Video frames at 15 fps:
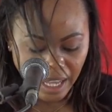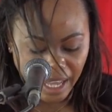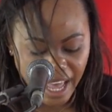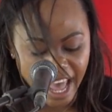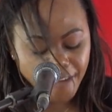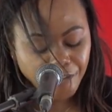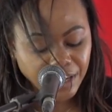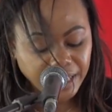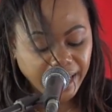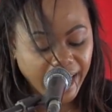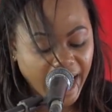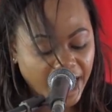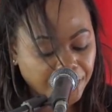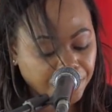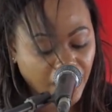Every
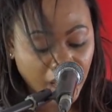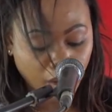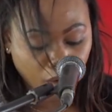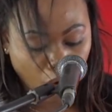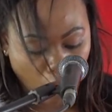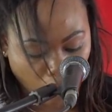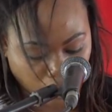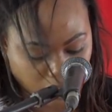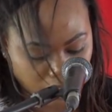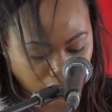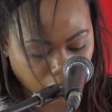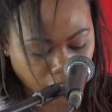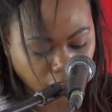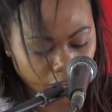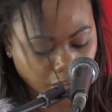day I thank God
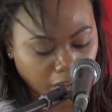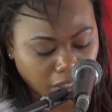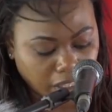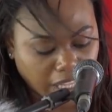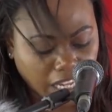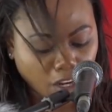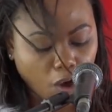that